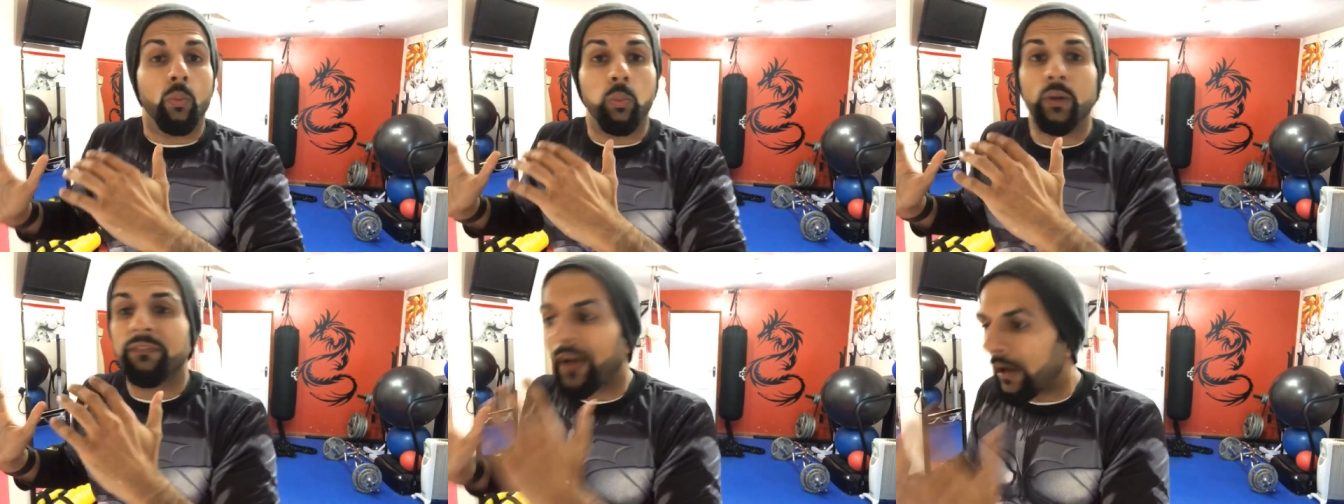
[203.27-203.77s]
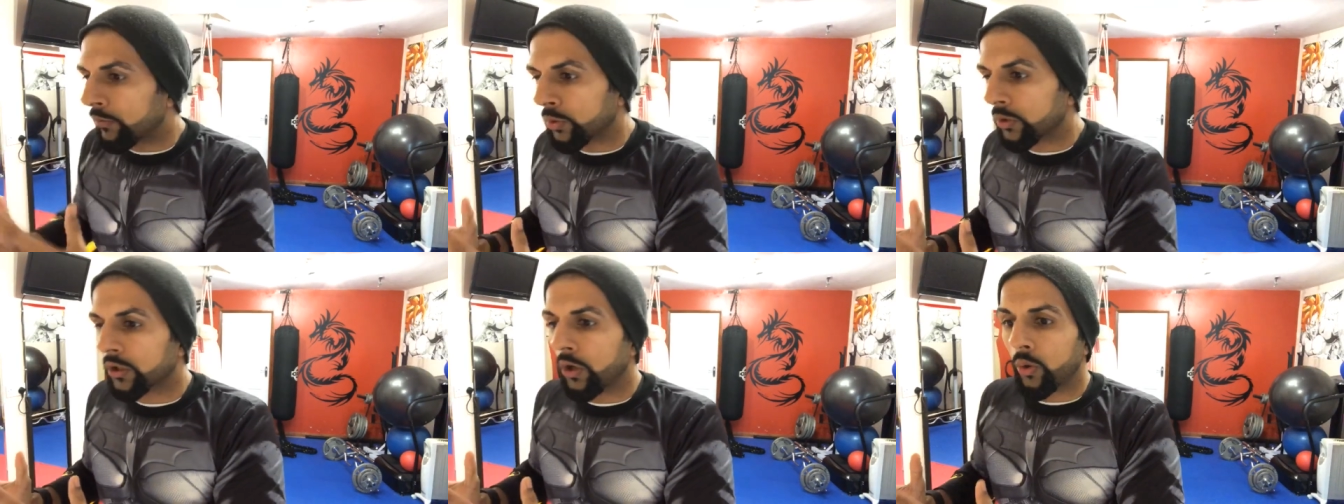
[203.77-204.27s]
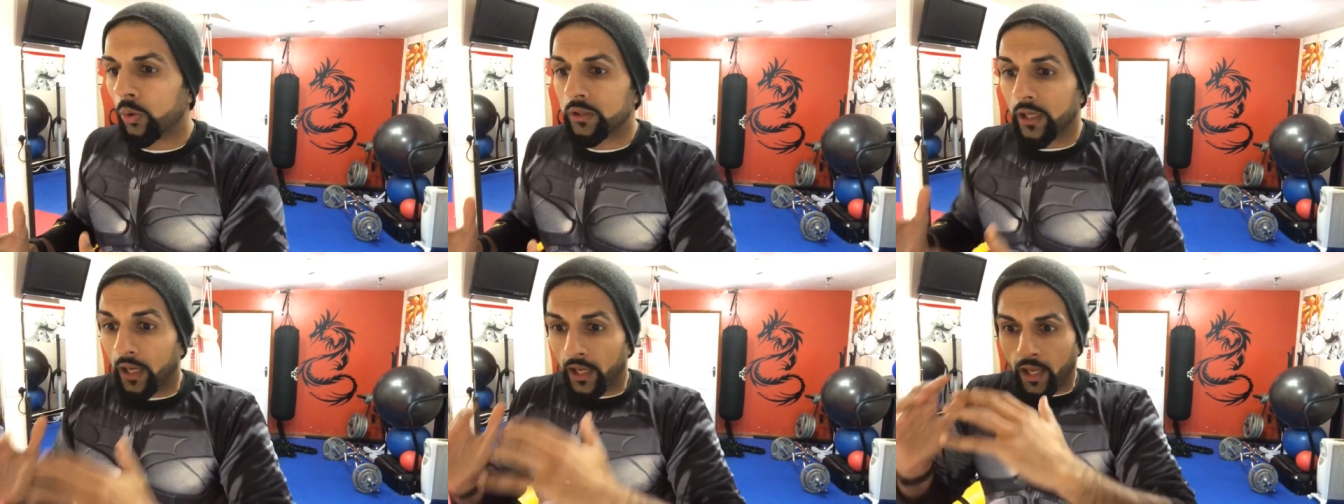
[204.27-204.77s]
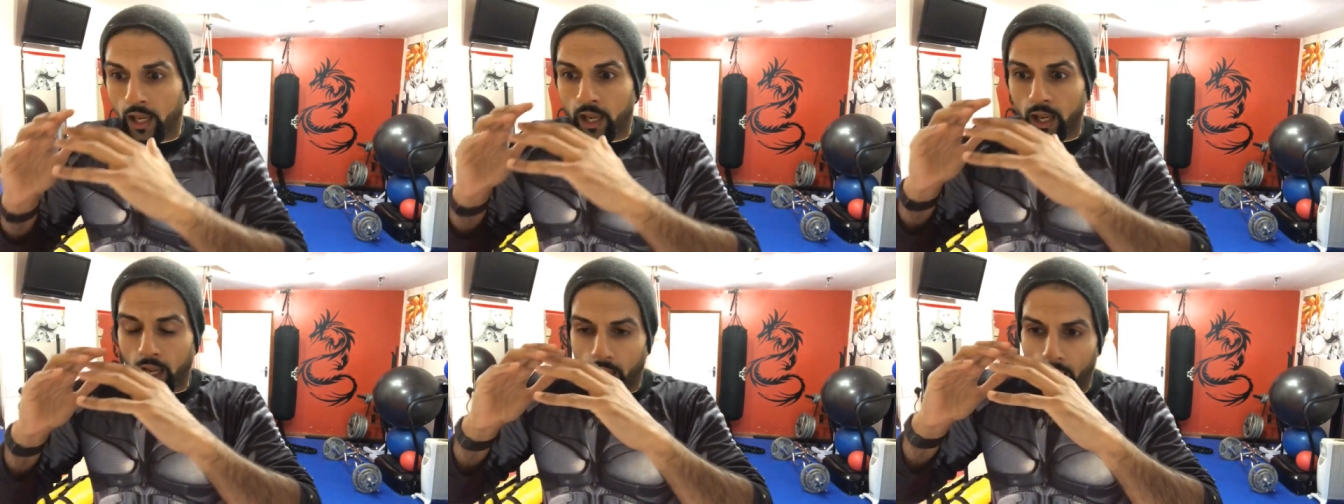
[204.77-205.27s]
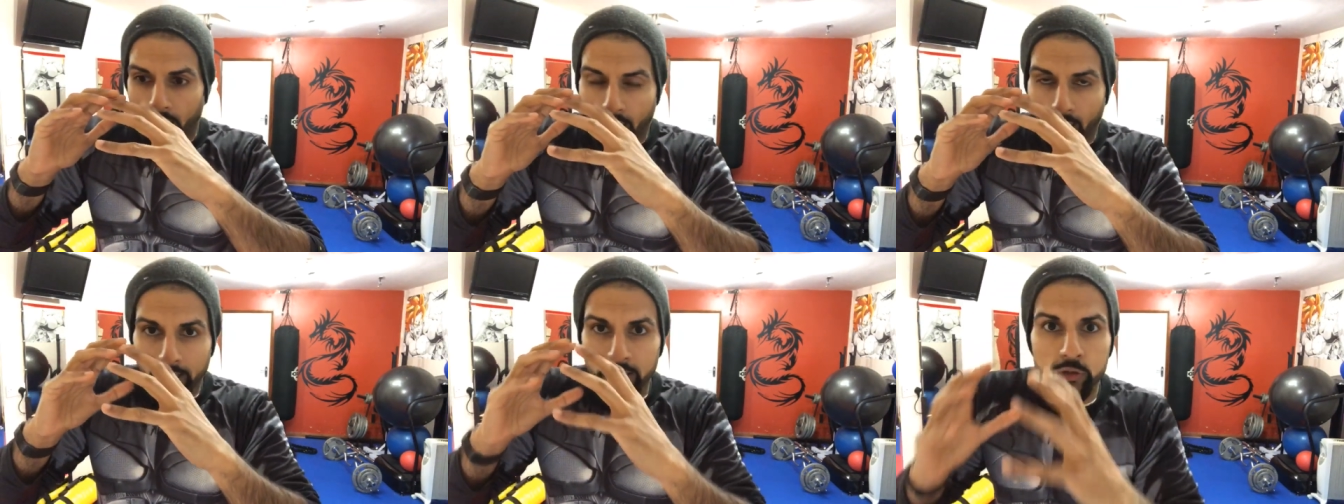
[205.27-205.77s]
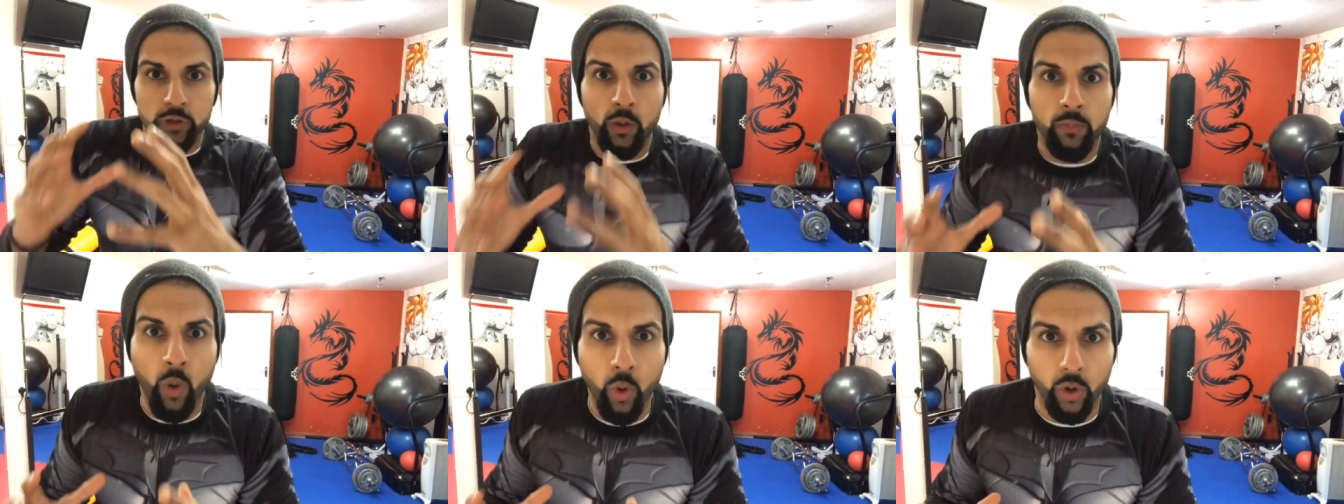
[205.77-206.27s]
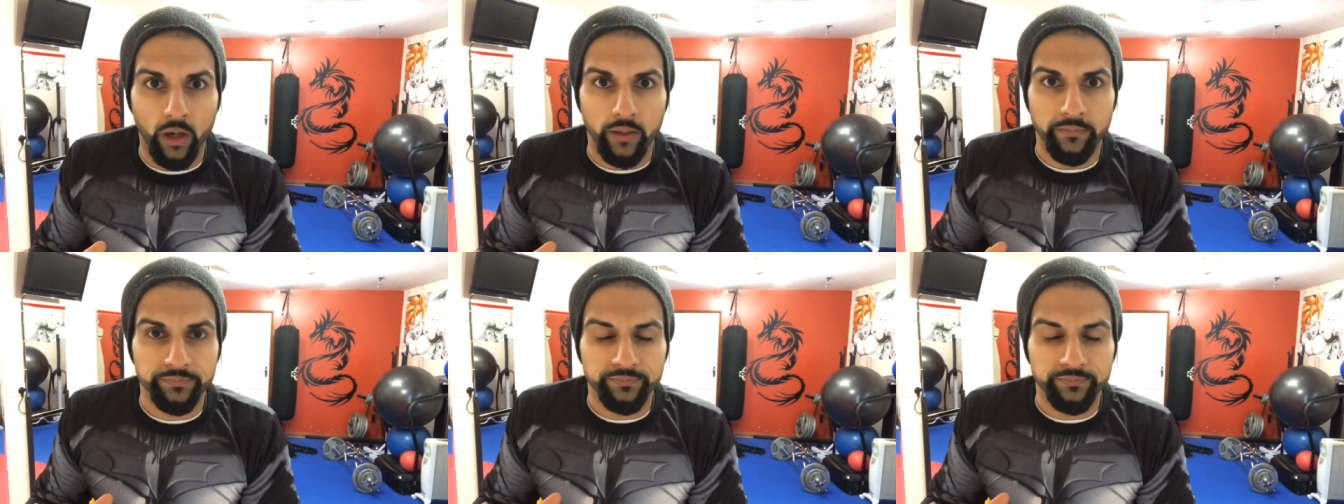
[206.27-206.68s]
We found all the gold and there's no more."